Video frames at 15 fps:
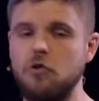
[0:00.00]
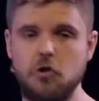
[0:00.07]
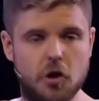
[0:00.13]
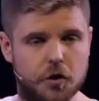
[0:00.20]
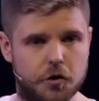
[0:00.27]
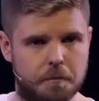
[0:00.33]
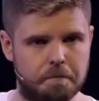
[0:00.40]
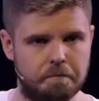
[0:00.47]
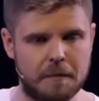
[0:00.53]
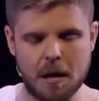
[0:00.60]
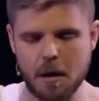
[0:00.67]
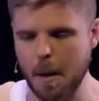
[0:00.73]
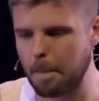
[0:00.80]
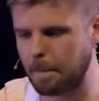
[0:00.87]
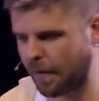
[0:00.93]
was good.
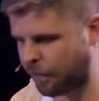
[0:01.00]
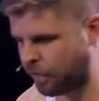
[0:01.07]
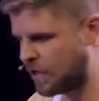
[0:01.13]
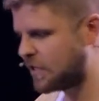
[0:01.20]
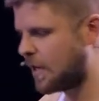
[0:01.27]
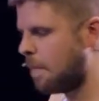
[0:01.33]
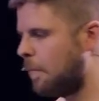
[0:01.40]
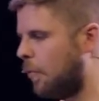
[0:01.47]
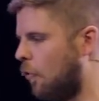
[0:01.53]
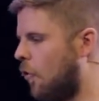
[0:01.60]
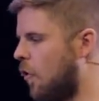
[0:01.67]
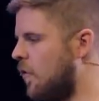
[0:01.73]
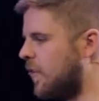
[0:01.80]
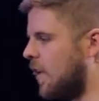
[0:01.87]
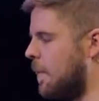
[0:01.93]
But for example,
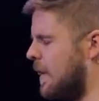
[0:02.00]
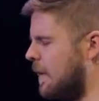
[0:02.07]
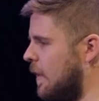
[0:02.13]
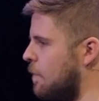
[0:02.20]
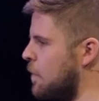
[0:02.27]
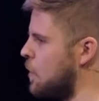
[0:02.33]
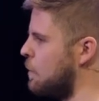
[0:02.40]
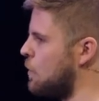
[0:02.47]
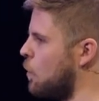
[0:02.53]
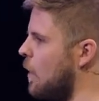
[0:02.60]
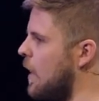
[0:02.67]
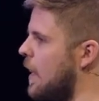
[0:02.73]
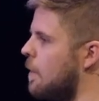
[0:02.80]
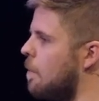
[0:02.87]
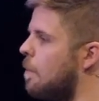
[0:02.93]
couldn't tell me the difference
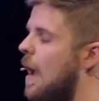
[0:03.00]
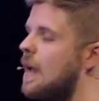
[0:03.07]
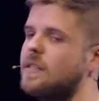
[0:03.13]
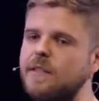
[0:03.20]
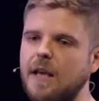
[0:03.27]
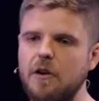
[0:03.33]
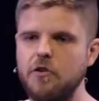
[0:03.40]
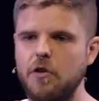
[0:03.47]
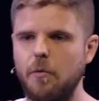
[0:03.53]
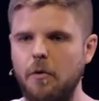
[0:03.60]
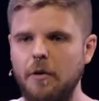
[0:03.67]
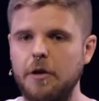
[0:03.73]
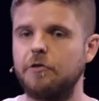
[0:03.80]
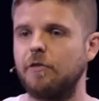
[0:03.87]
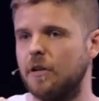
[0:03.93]
between
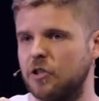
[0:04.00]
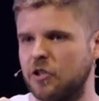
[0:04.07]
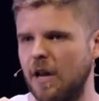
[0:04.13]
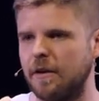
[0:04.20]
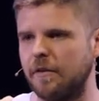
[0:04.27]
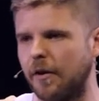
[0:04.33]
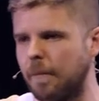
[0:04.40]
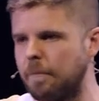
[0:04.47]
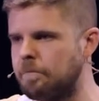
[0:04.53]
pansexual and transgender.